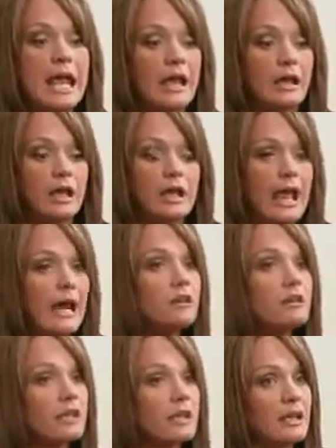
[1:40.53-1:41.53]
and can
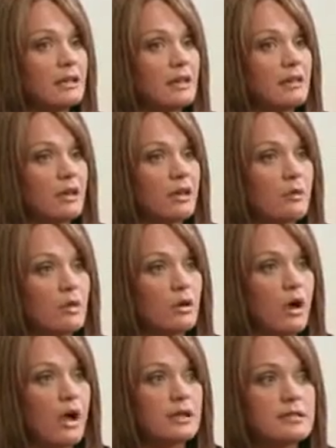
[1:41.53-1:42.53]
handle anything they come
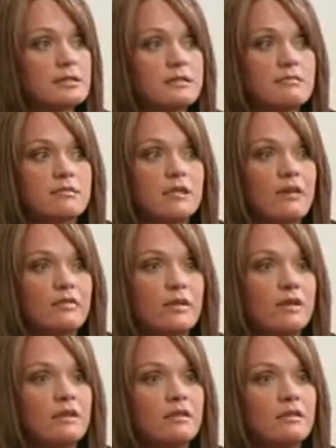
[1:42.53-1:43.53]
across, they
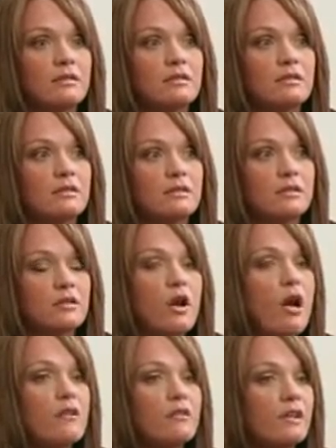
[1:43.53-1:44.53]
feel
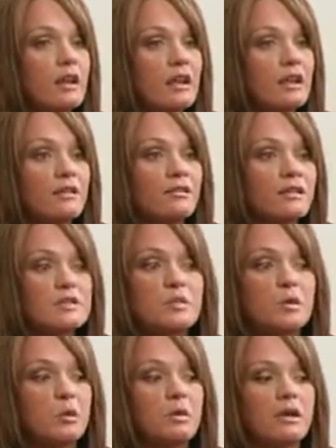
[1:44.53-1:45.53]
confident and
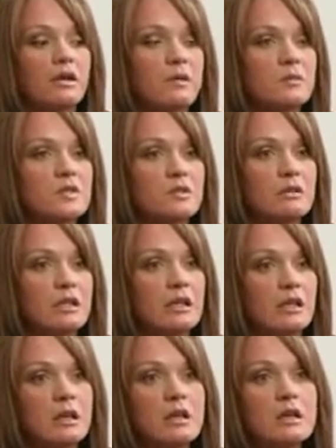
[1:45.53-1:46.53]
invincible when it comes to
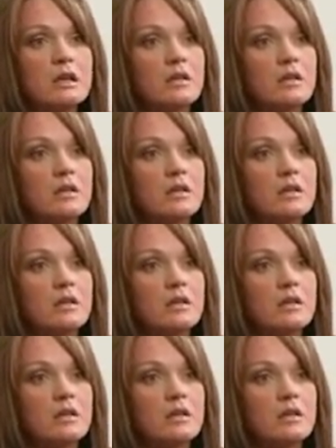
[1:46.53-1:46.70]
reading.